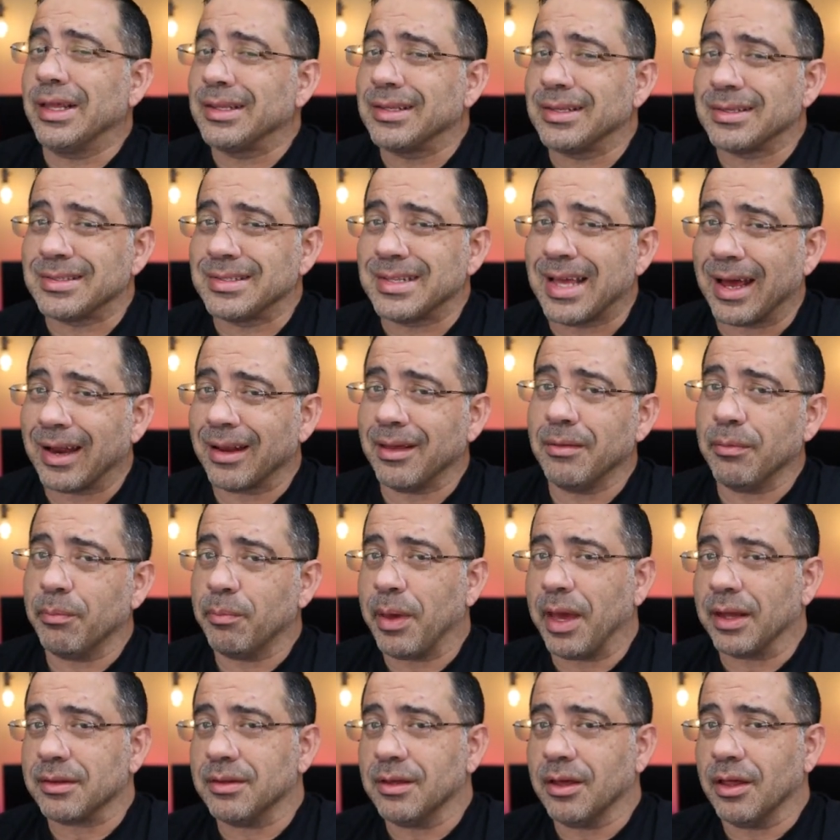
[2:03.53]
It does not
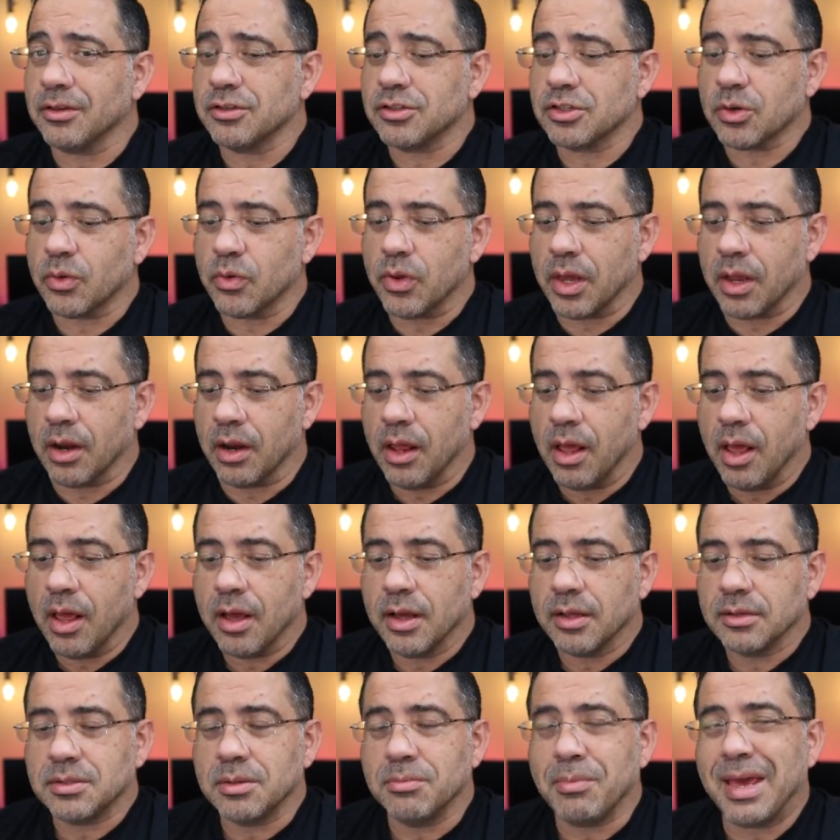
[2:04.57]
impact the other screen
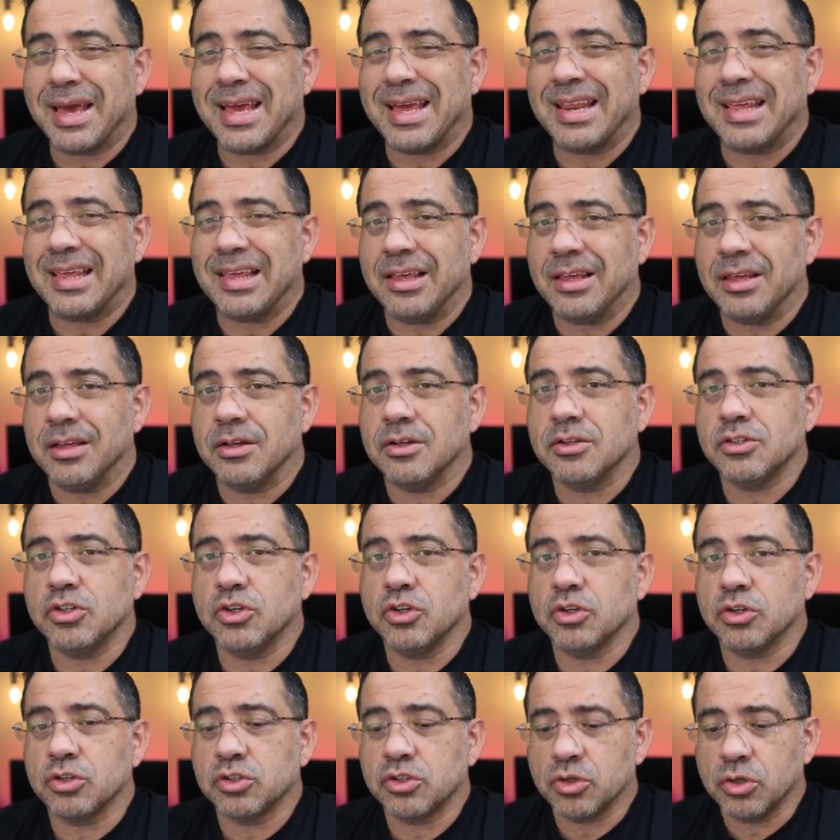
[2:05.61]
to make it
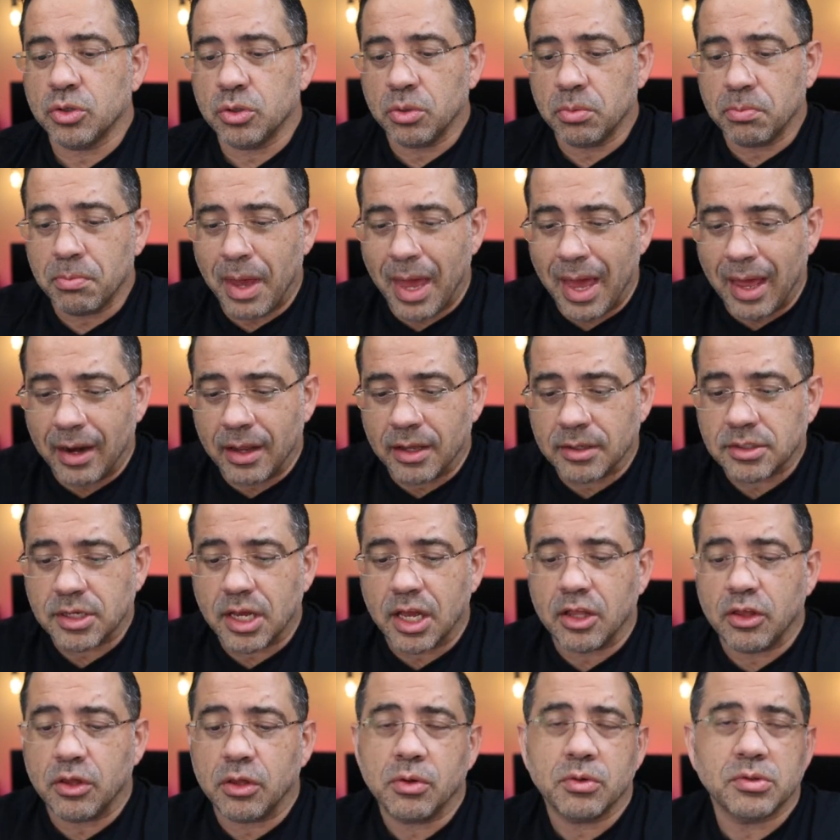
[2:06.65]
easier to manage
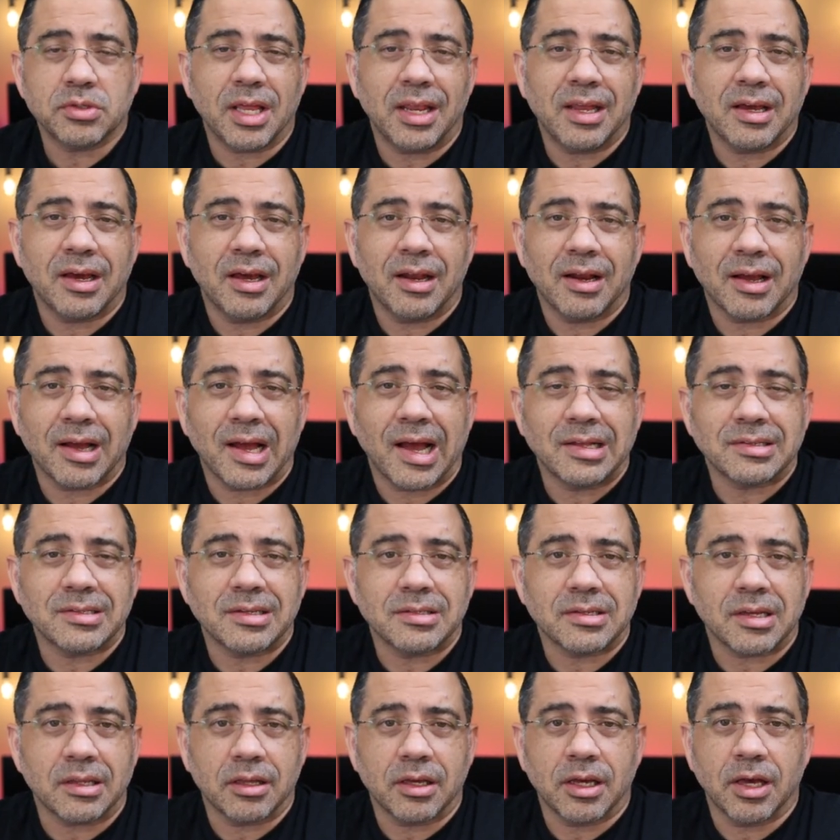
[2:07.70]
and use any kind of
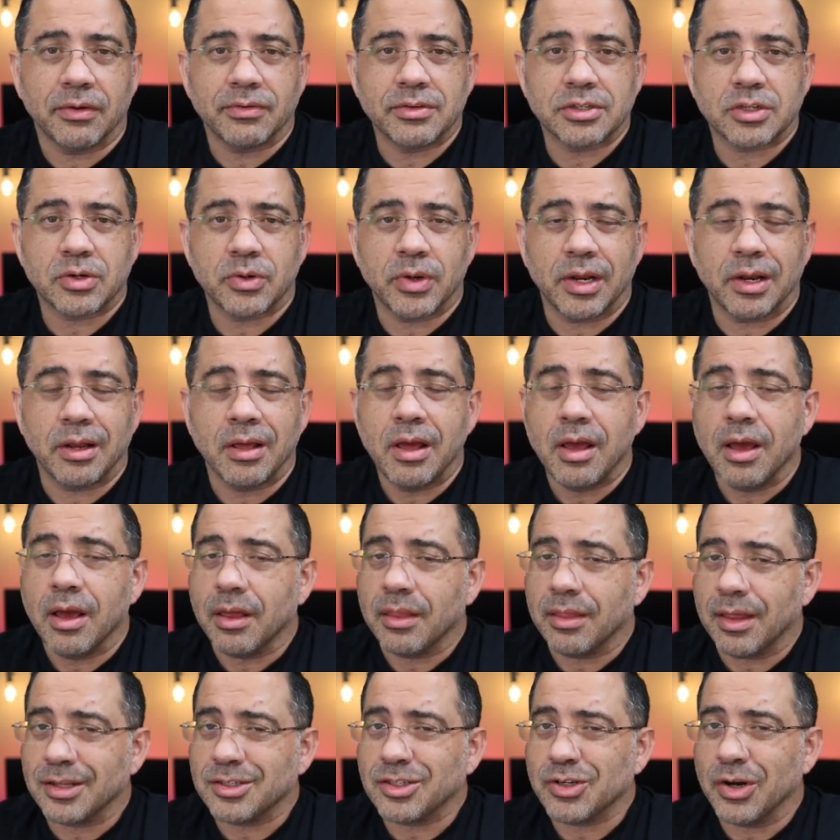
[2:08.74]
content on the cover screen.
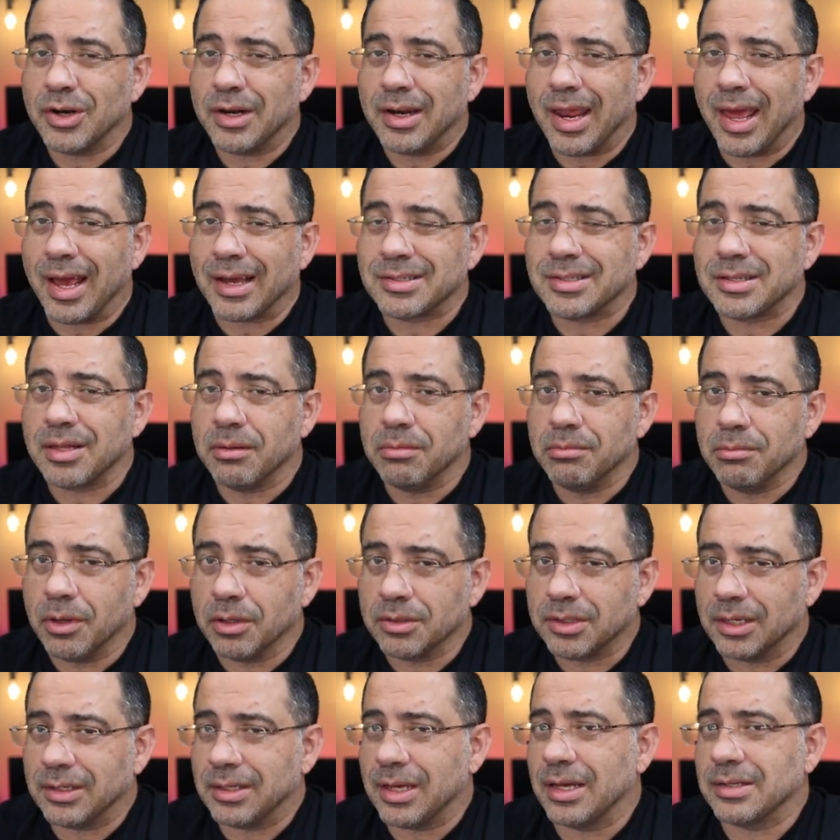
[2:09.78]
That's our next
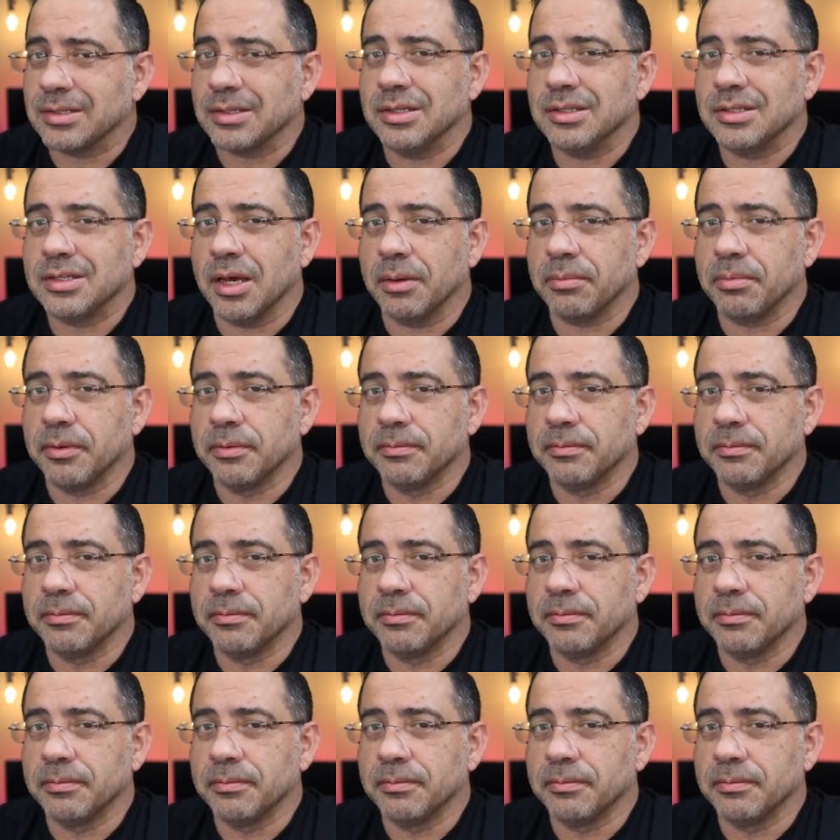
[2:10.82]
multitasking tip.